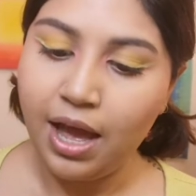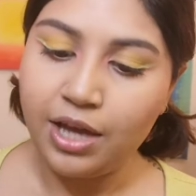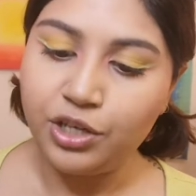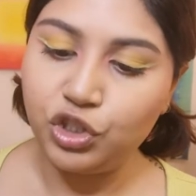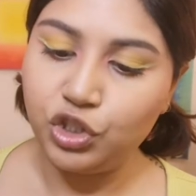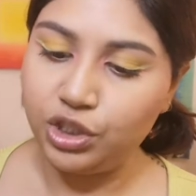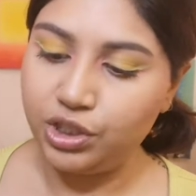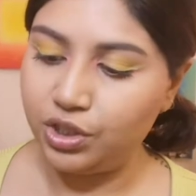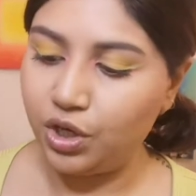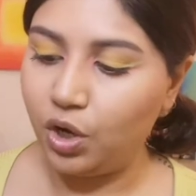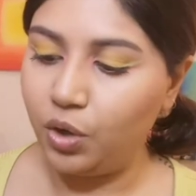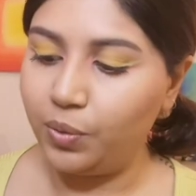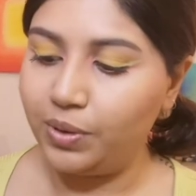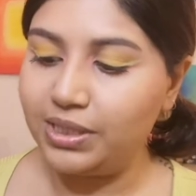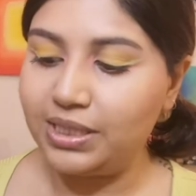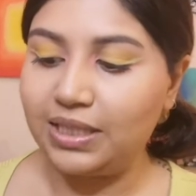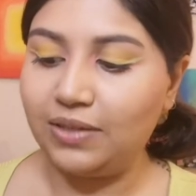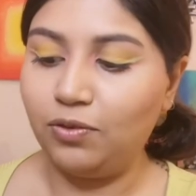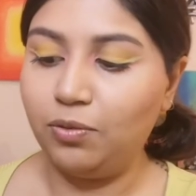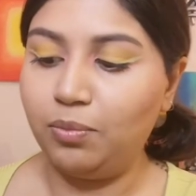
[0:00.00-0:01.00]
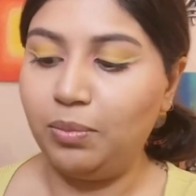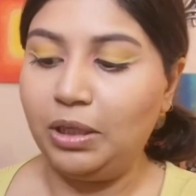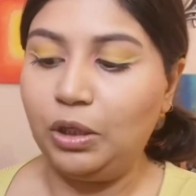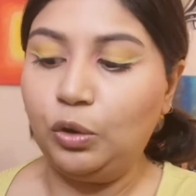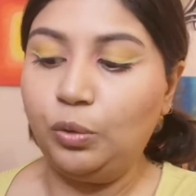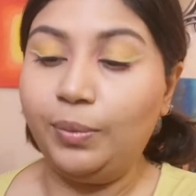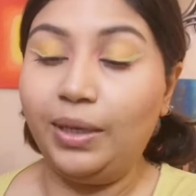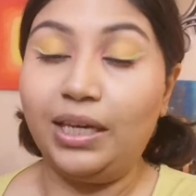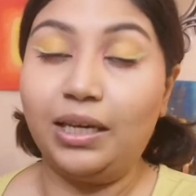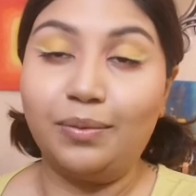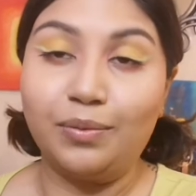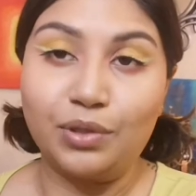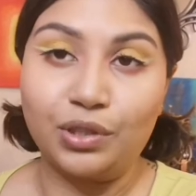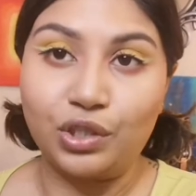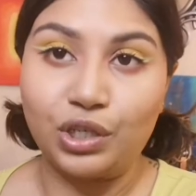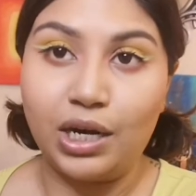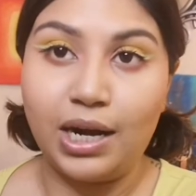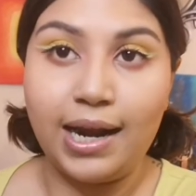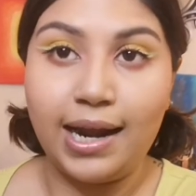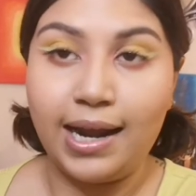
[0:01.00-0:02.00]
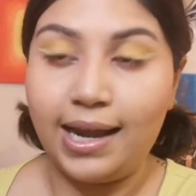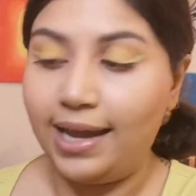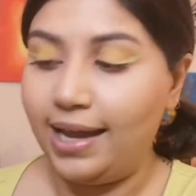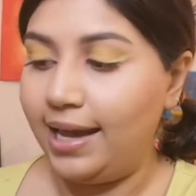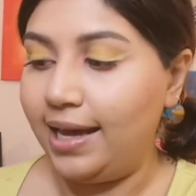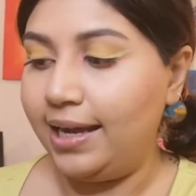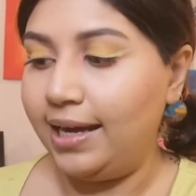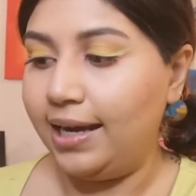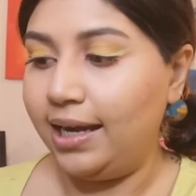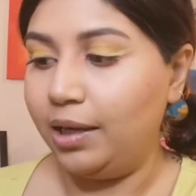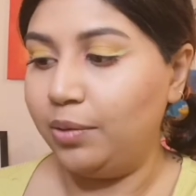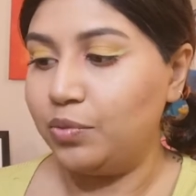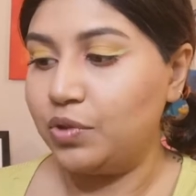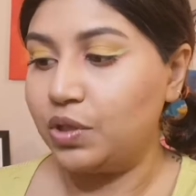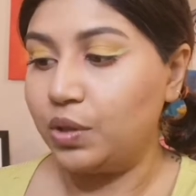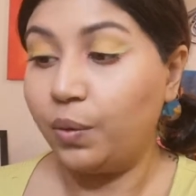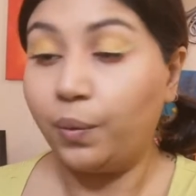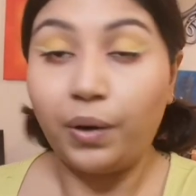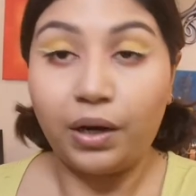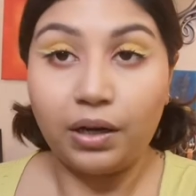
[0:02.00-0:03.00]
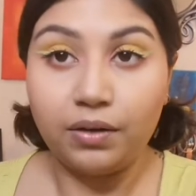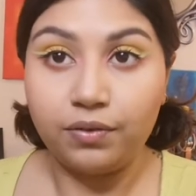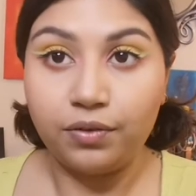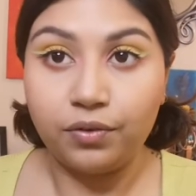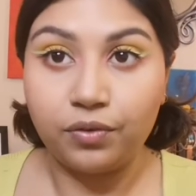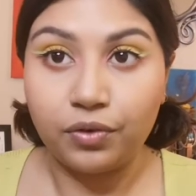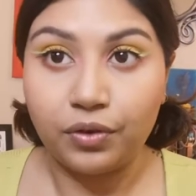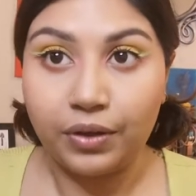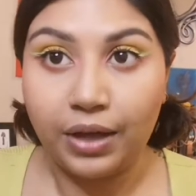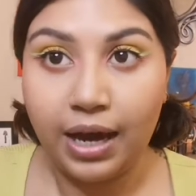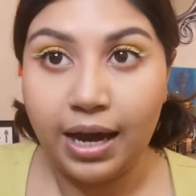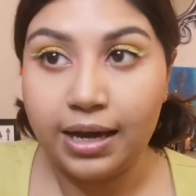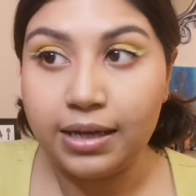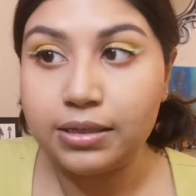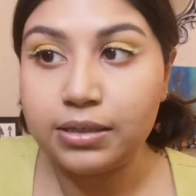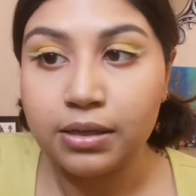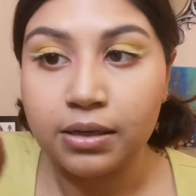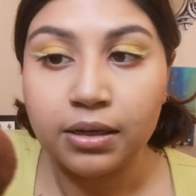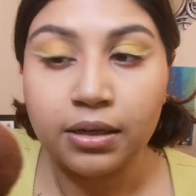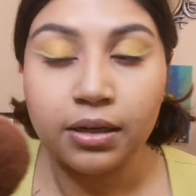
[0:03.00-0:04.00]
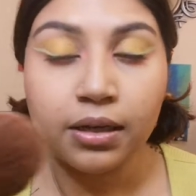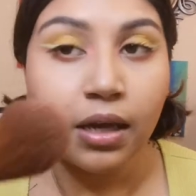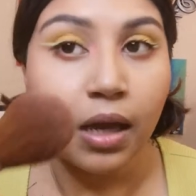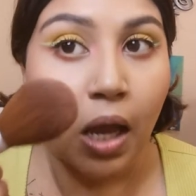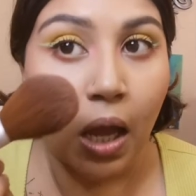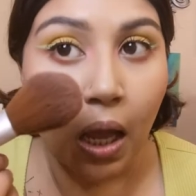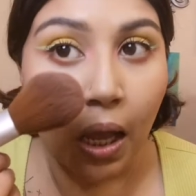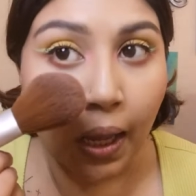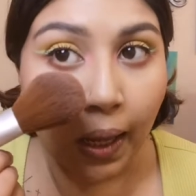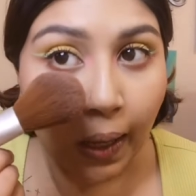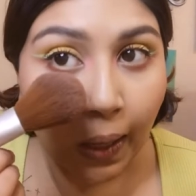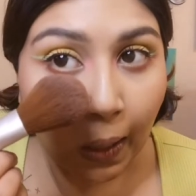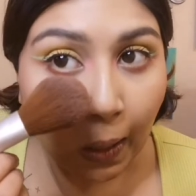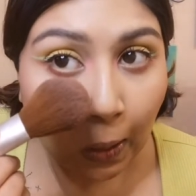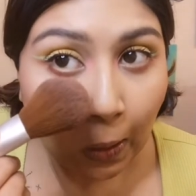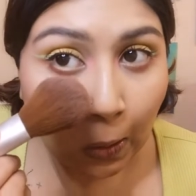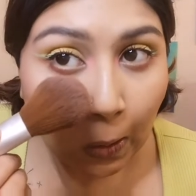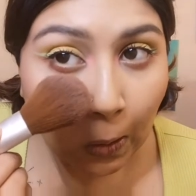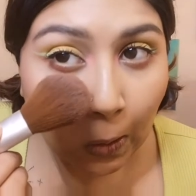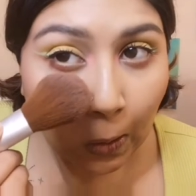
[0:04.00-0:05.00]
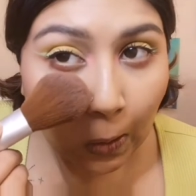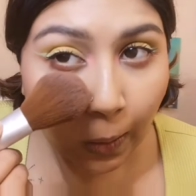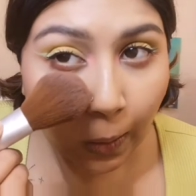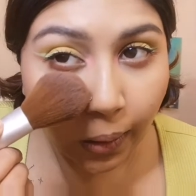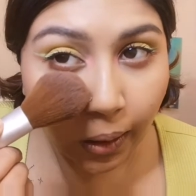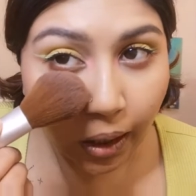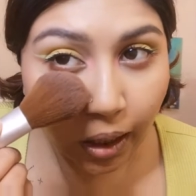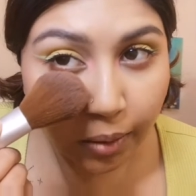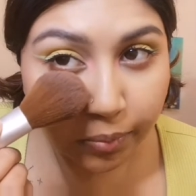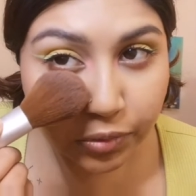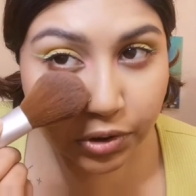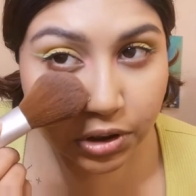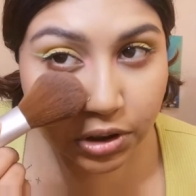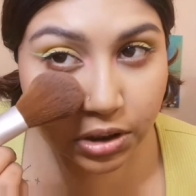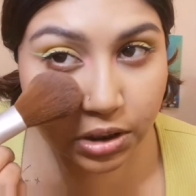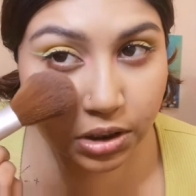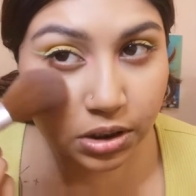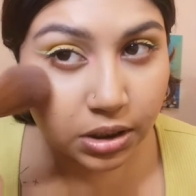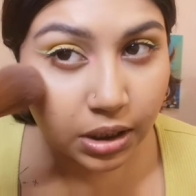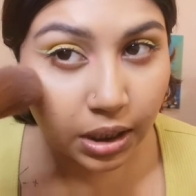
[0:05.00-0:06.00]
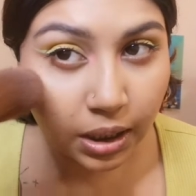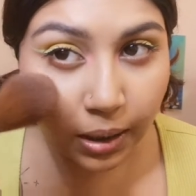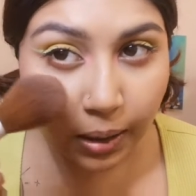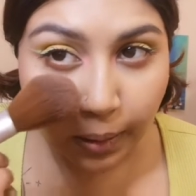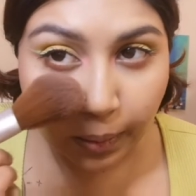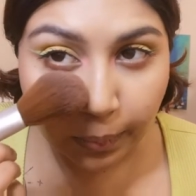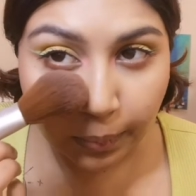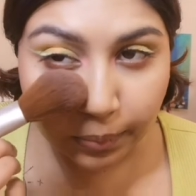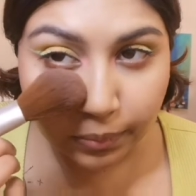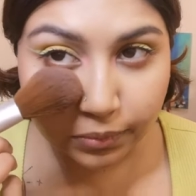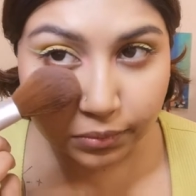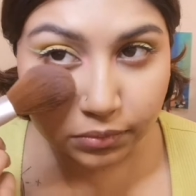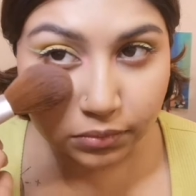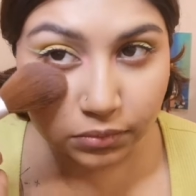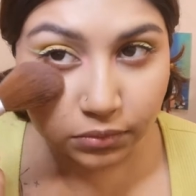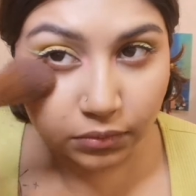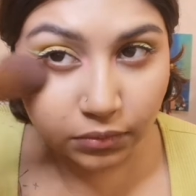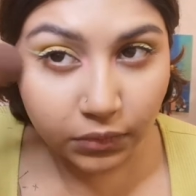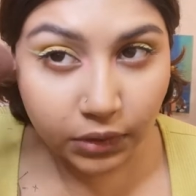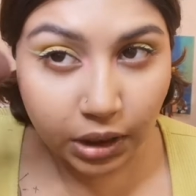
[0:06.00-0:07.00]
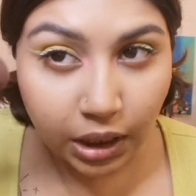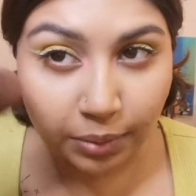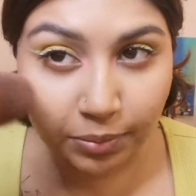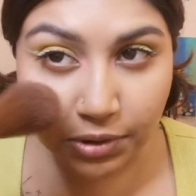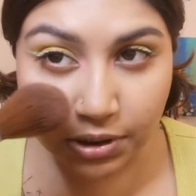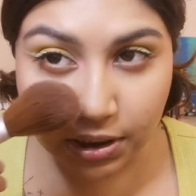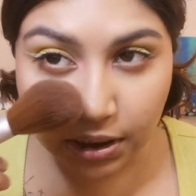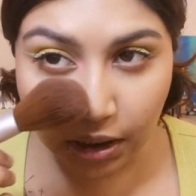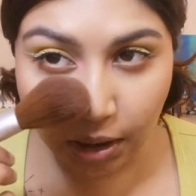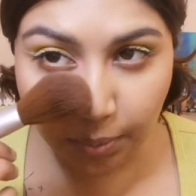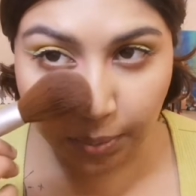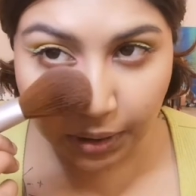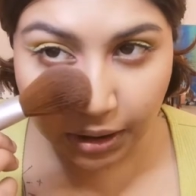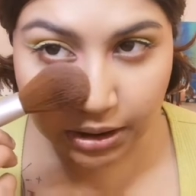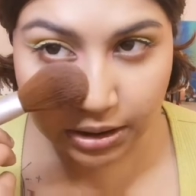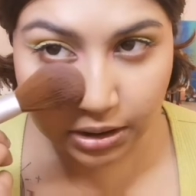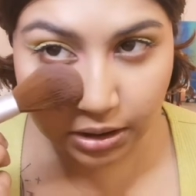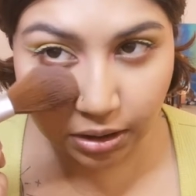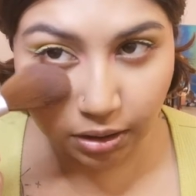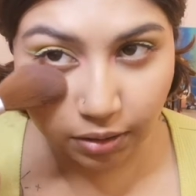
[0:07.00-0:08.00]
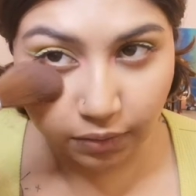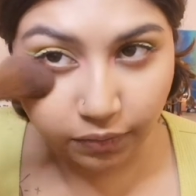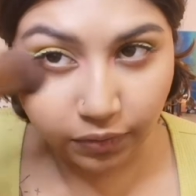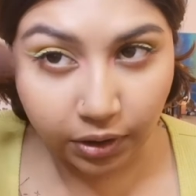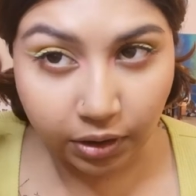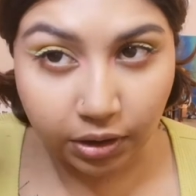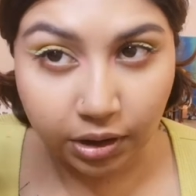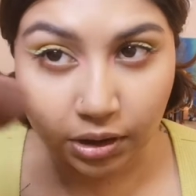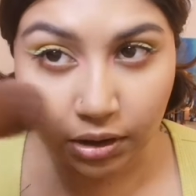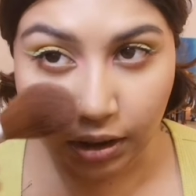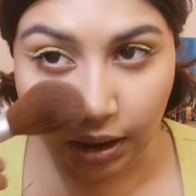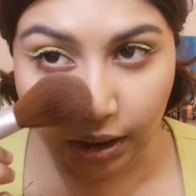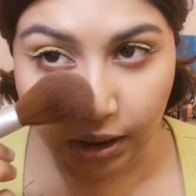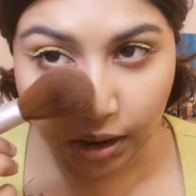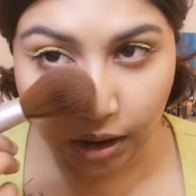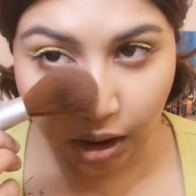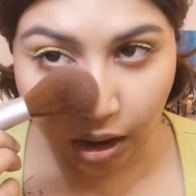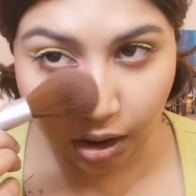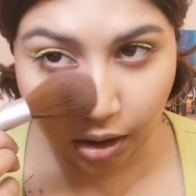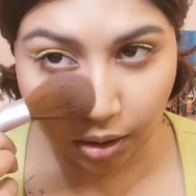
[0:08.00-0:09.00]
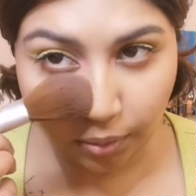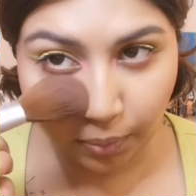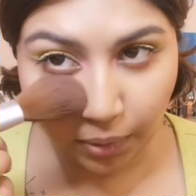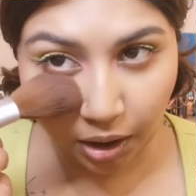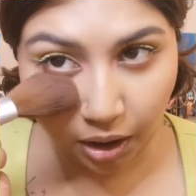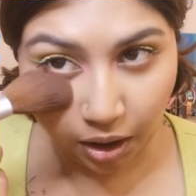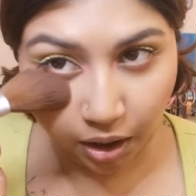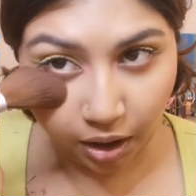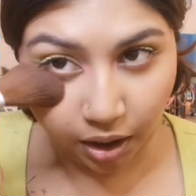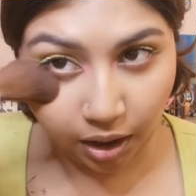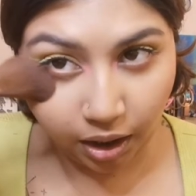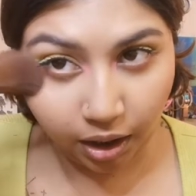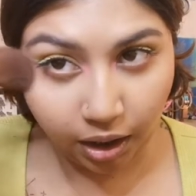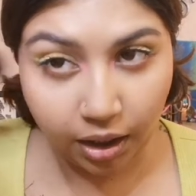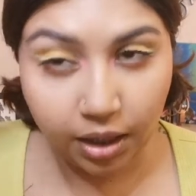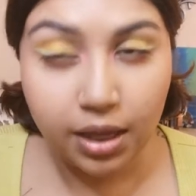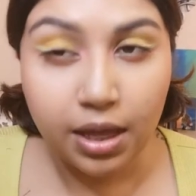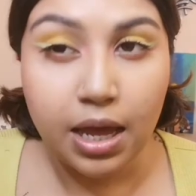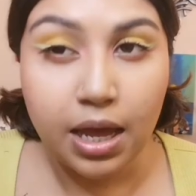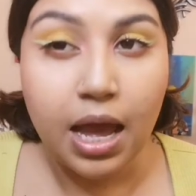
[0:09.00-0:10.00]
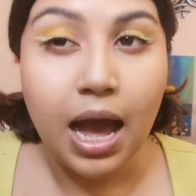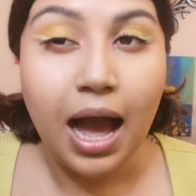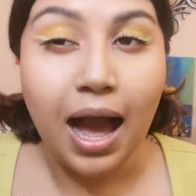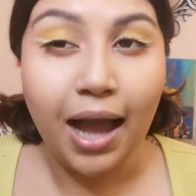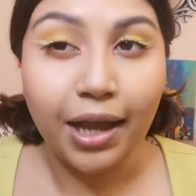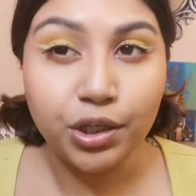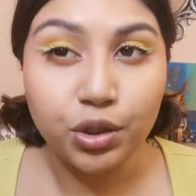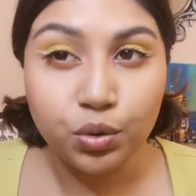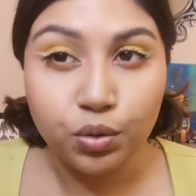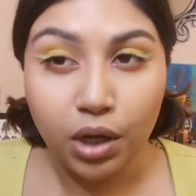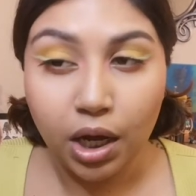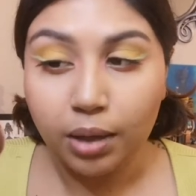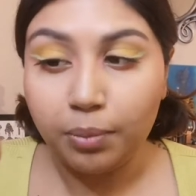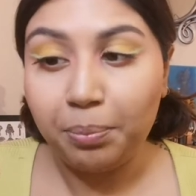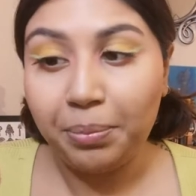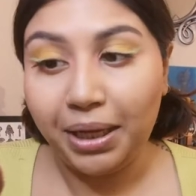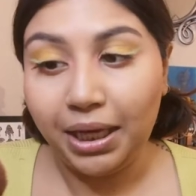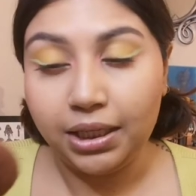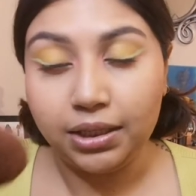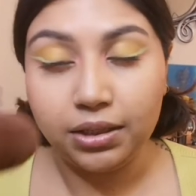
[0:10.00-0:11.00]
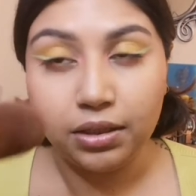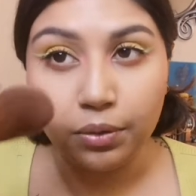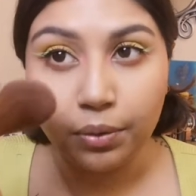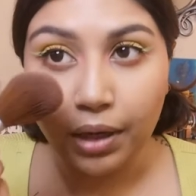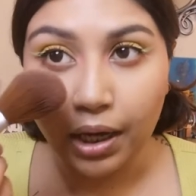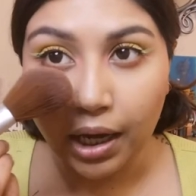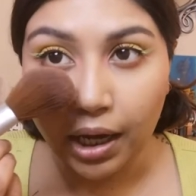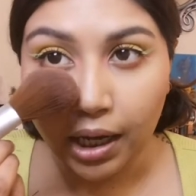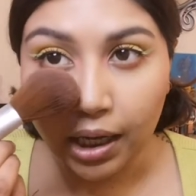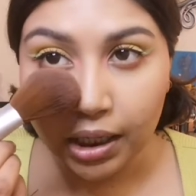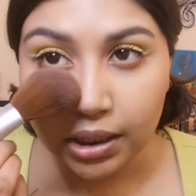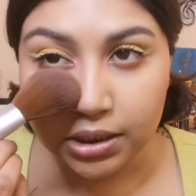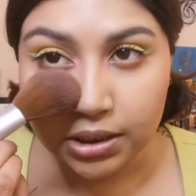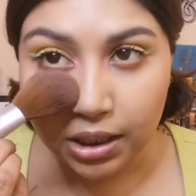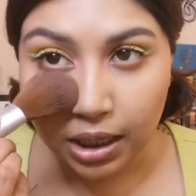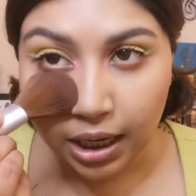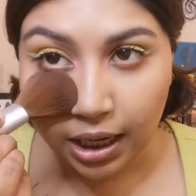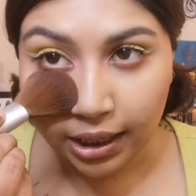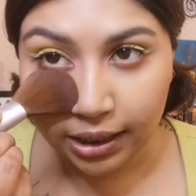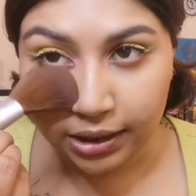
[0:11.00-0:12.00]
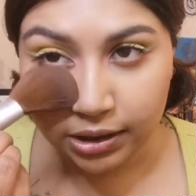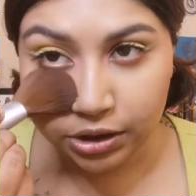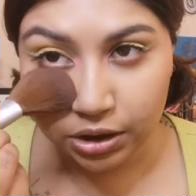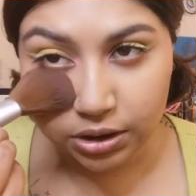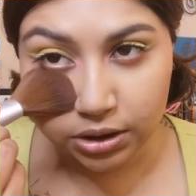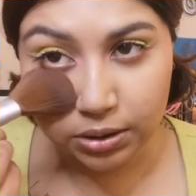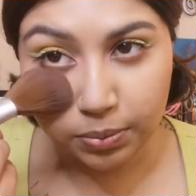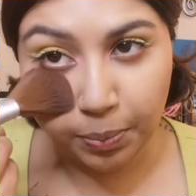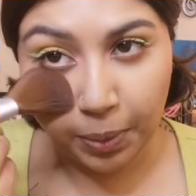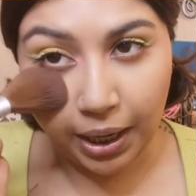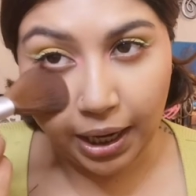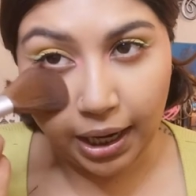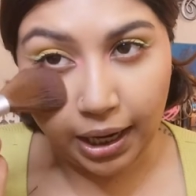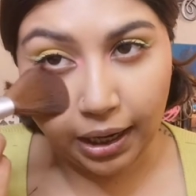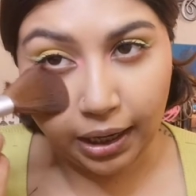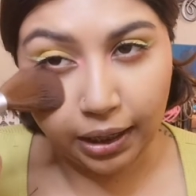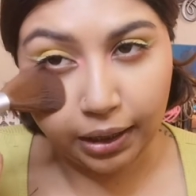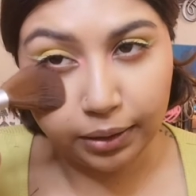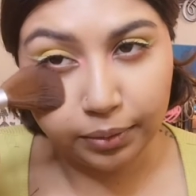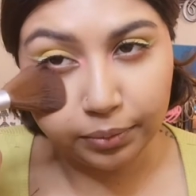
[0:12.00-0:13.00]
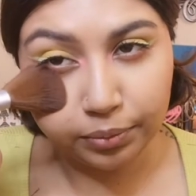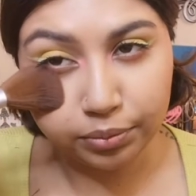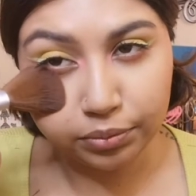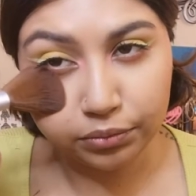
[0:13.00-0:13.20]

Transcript: She's always giving me new makeup to try, and I am so grateful for that. And I'm just gonna place it very lightly under my eye. I do not bake, you guys. I just pat